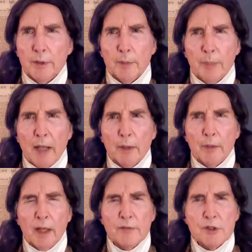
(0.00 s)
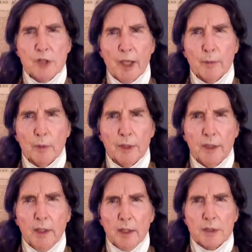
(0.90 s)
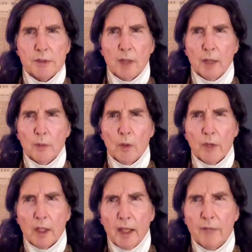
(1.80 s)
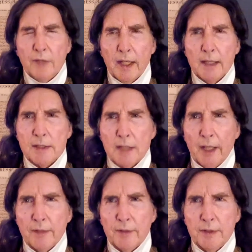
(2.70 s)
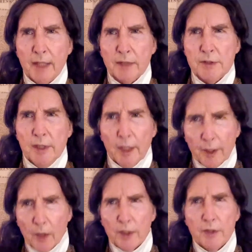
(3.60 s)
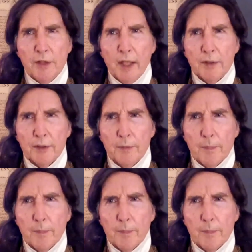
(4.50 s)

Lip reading: paragraphs generally start on the left-hand side of the text and are indented.